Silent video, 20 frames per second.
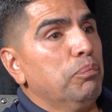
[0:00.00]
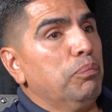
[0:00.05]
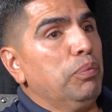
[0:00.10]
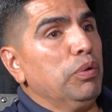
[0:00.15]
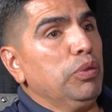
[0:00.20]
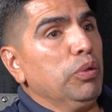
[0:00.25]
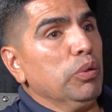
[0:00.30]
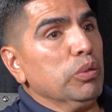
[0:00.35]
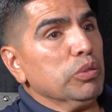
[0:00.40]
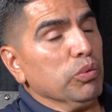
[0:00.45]

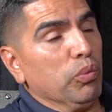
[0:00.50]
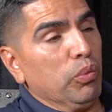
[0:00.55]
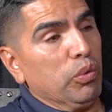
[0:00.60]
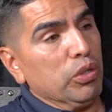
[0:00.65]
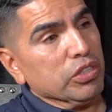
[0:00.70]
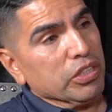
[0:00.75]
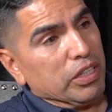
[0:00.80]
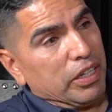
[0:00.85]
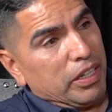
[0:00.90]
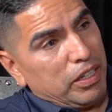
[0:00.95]
But those
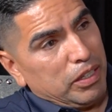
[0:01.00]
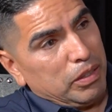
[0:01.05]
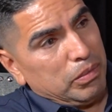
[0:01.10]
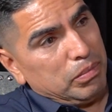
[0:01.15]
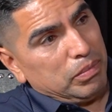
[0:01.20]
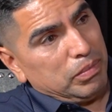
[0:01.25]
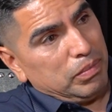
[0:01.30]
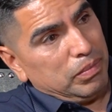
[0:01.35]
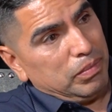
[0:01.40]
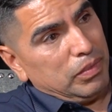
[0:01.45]
awards
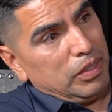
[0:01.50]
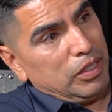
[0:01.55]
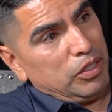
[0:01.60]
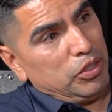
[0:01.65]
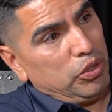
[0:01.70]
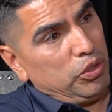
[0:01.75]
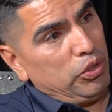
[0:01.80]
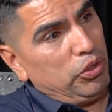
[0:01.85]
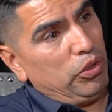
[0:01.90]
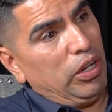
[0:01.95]
come
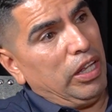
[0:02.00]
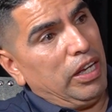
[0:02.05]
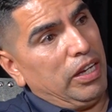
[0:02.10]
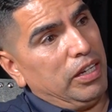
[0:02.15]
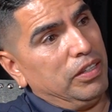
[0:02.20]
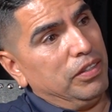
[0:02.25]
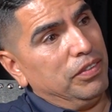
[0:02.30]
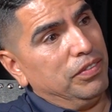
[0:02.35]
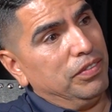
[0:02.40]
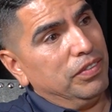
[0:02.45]
into your
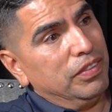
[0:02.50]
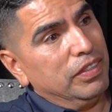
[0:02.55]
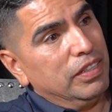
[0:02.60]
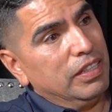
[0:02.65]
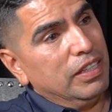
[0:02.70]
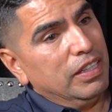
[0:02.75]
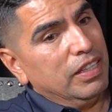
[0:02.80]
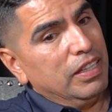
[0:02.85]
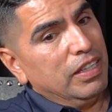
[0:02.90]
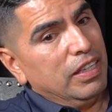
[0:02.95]
life
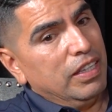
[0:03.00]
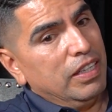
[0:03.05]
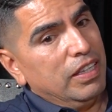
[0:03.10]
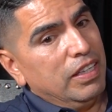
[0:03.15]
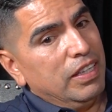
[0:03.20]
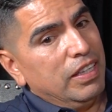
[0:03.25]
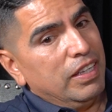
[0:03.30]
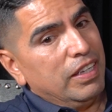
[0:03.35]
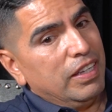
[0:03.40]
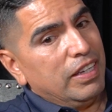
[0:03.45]

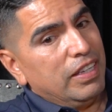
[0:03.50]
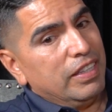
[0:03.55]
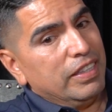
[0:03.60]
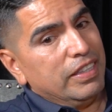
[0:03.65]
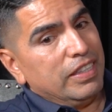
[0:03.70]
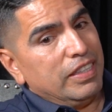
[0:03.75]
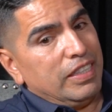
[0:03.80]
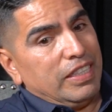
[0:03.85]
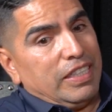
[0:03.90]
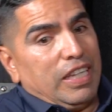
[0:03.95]

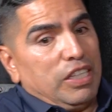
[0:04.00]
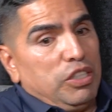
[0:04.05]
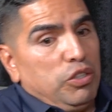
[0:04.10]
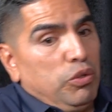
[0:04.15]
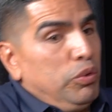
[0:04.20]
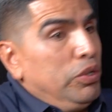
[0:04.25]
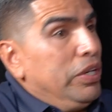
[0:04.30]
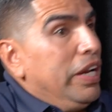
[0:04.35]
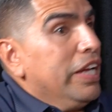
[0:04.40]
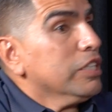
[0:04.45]
that
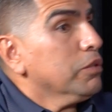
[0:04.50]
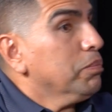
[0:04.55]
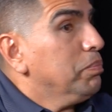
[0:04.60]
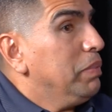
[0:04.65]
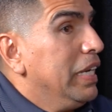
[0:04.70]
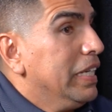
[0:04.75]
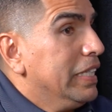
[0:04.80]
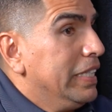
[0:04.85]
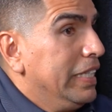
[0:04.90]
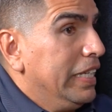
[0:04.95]
you were not
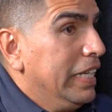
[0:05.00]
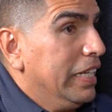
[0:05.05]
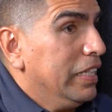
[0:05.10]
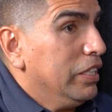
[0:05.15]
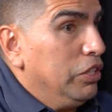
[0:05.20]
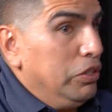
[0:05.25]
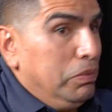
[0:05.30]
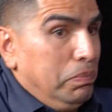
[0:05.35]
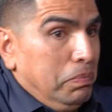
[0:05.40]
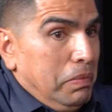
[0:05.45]
expecting it.
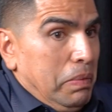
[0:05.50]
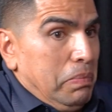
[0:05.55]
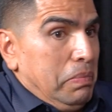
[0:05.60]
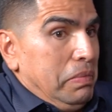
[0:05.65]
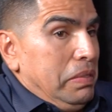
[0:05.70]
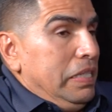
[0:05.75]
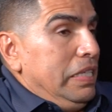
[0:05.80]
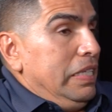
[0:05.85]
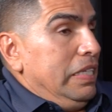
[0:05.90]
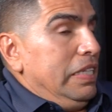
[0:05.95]

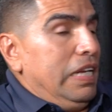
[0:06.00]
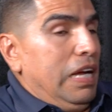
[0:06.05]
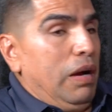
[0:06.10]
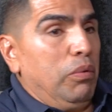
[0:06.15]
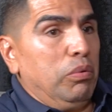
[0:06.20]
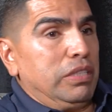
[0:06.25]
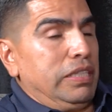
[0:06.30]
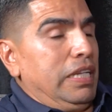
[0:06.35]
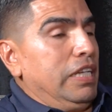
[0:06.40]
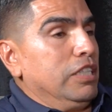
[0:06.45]
I
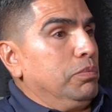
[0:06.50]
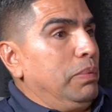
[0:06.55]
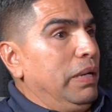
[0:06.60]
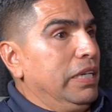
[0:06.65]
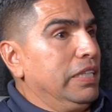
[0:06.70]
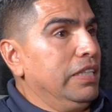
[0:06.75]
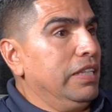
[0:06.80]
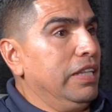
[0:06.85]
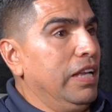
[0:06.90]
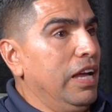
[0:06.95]
was not
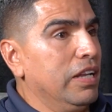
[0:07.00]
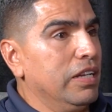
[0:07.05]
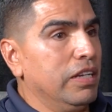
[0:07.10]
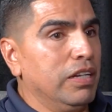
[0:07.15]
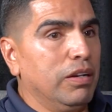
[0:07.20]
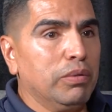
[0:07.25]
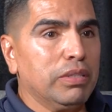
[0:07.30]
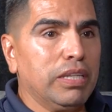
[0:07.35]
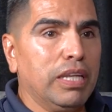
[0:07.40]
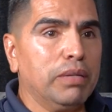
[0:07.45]
expecting that,
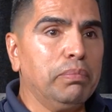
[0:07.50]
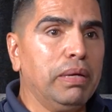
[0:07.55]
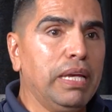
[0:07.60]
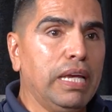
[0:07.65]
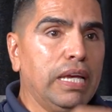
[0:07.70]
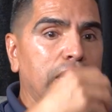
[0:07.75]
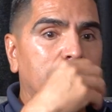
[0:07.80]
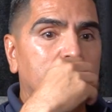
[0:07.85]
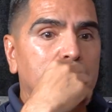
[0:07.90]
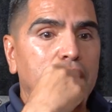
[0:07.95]
and I was like,
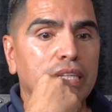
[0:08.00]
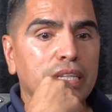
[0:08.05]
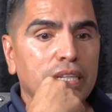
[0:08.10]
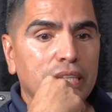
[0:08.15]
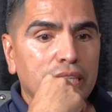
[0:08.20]
man,